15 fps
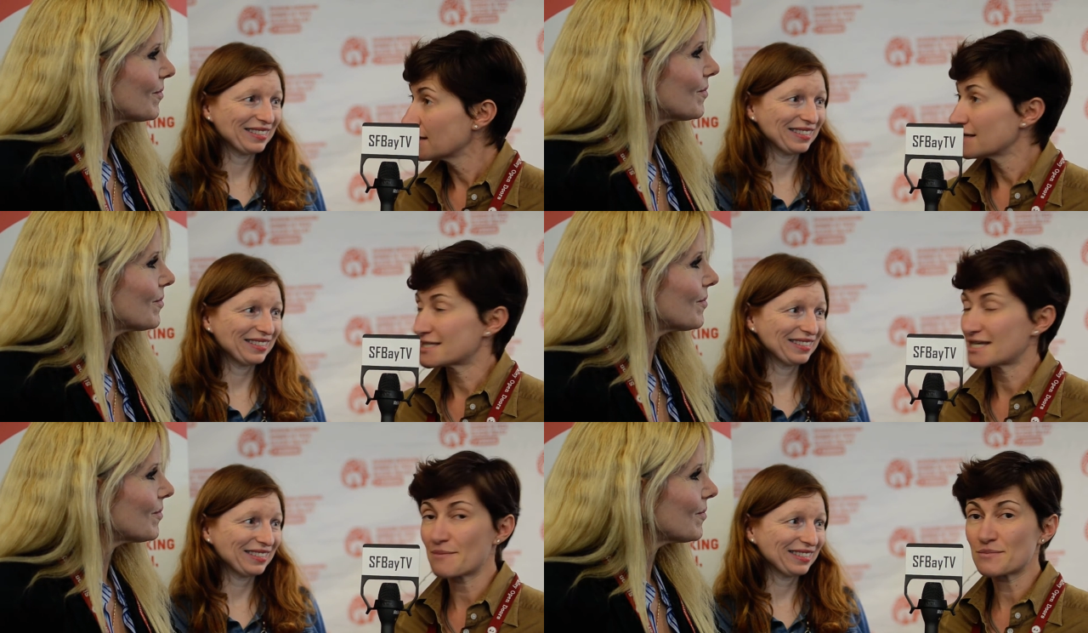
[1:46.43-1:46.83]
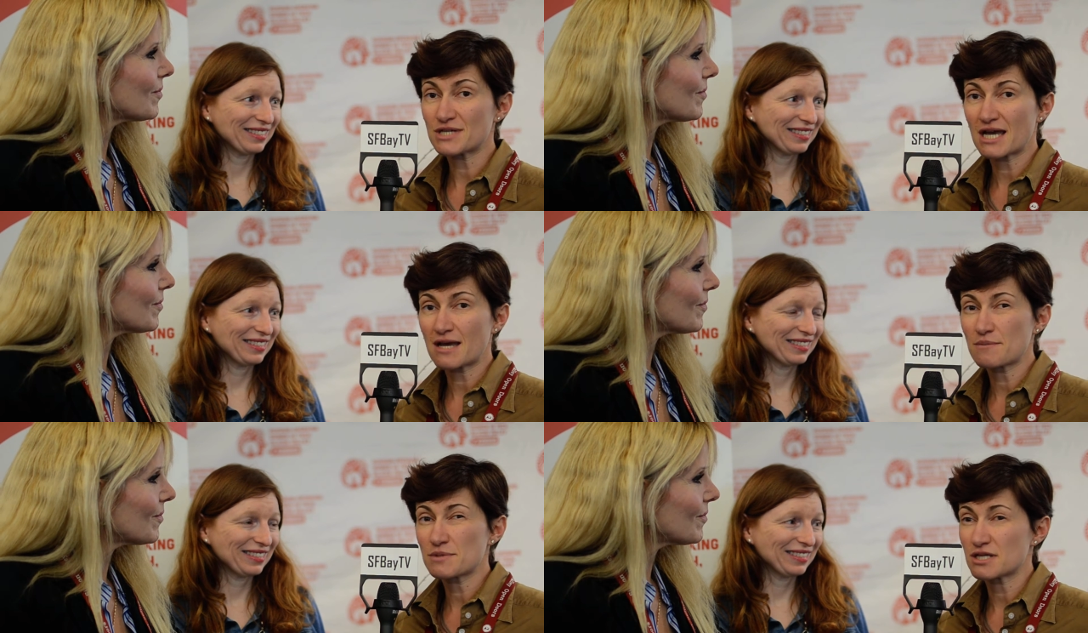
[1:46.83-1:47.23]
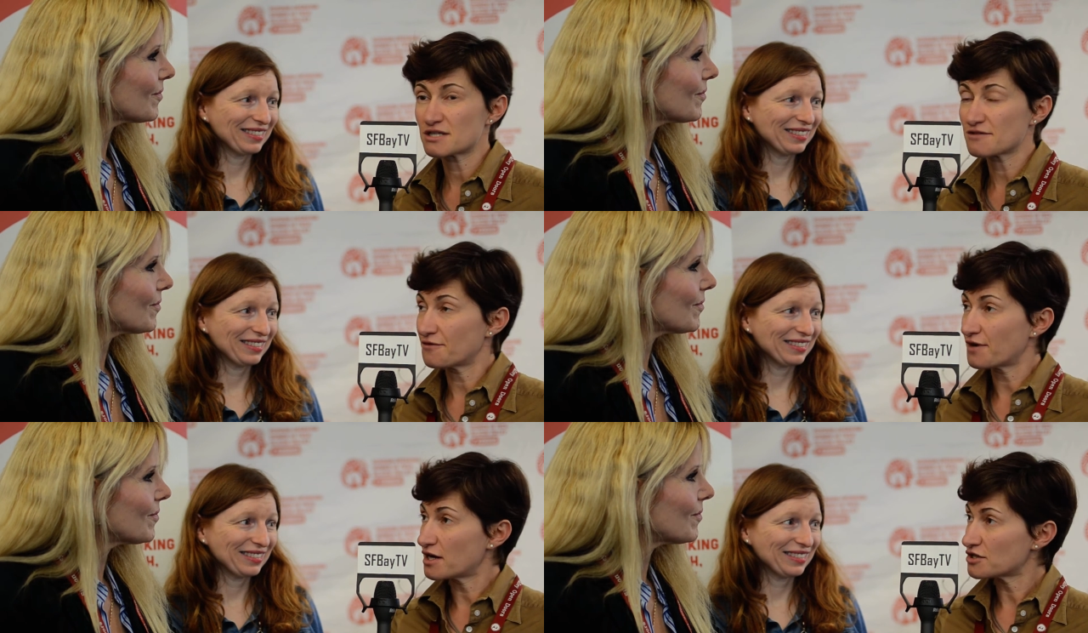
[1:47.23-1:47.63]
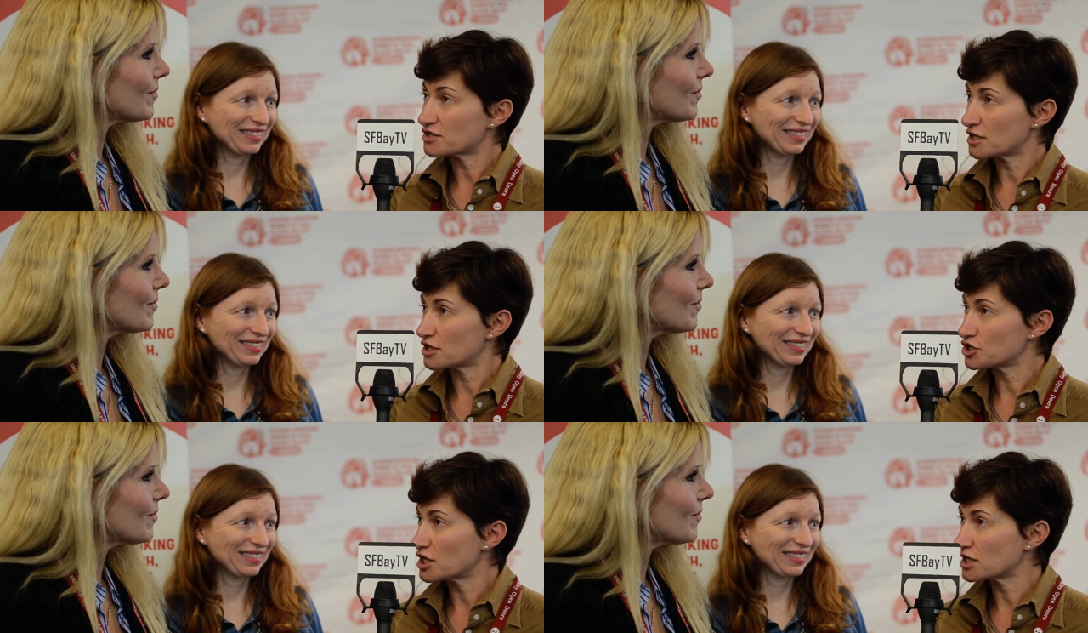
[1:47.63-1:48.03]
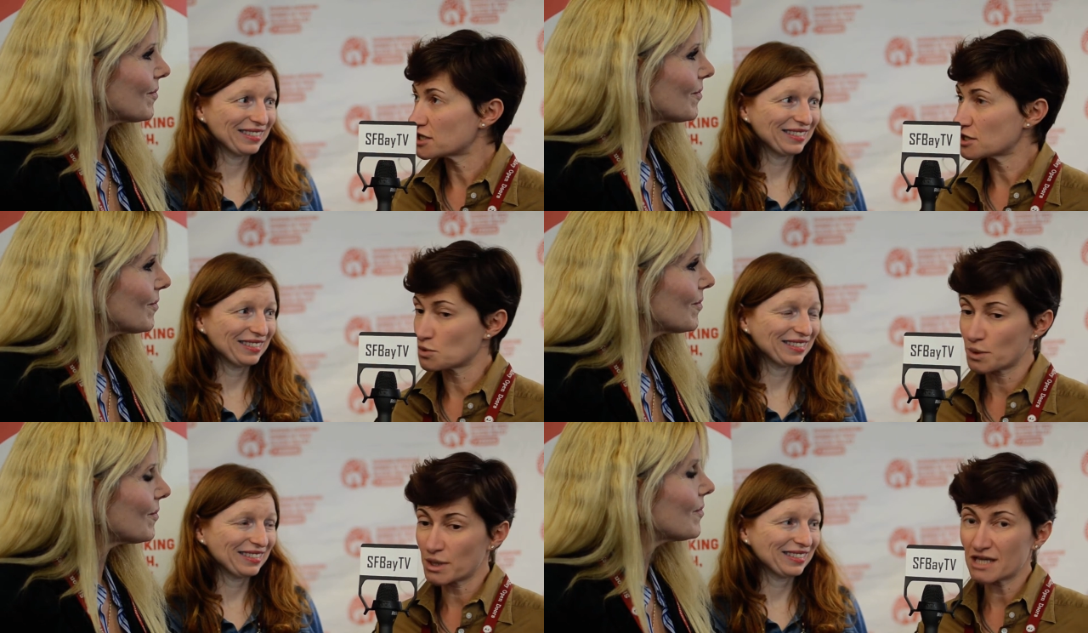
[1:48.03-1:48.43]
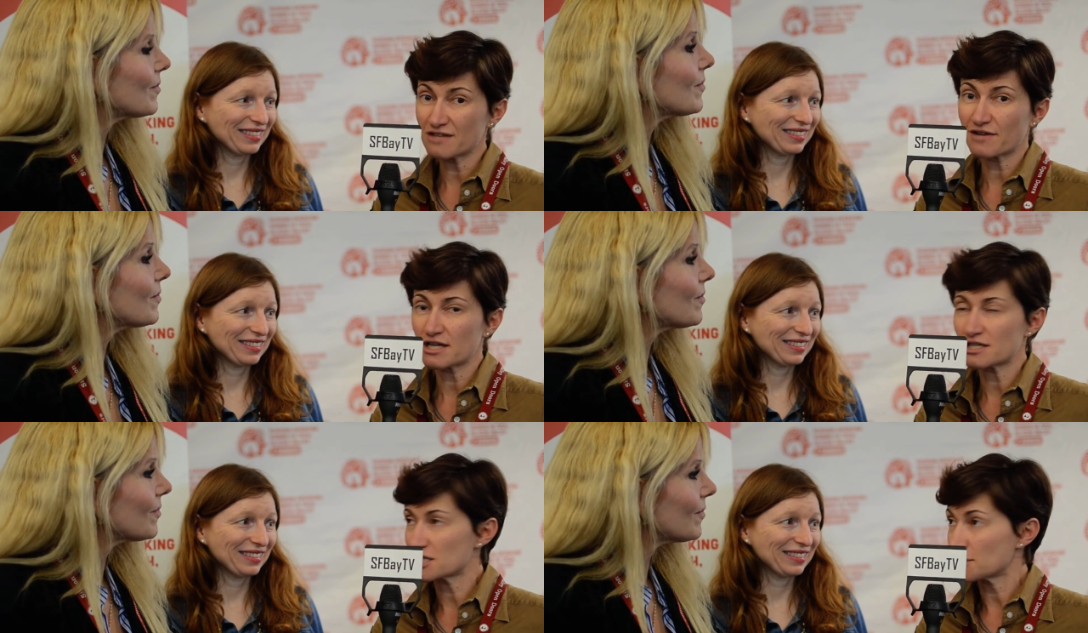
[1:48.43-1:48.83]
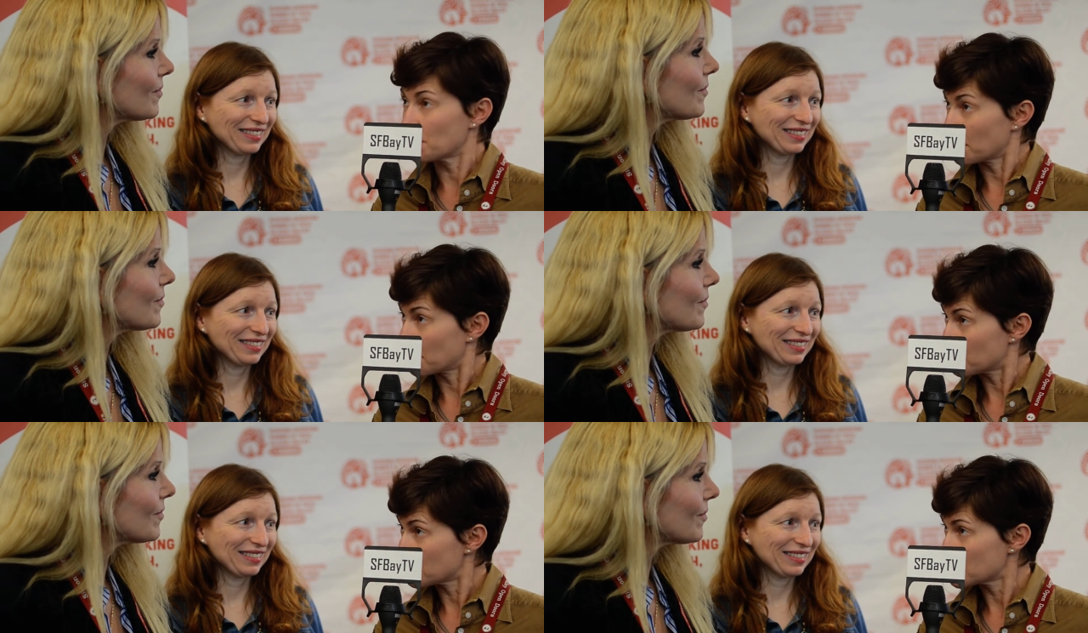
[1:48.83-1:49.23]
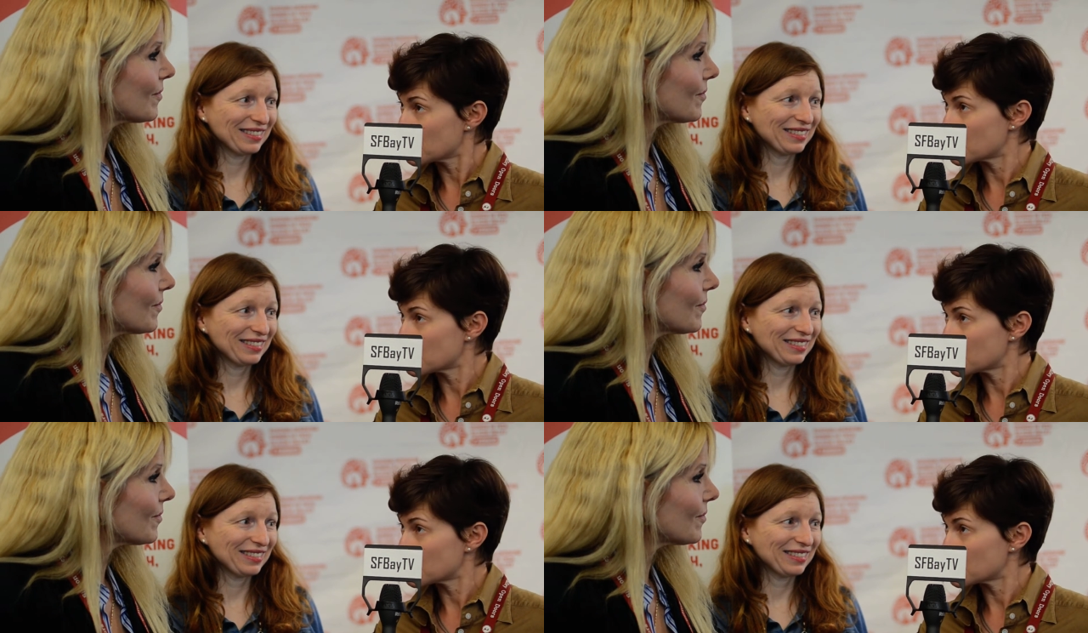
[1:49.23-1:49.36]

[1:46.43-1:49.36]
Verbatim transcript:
Speaker 1: Sometimes it's a fireside chat that we invite the speakers.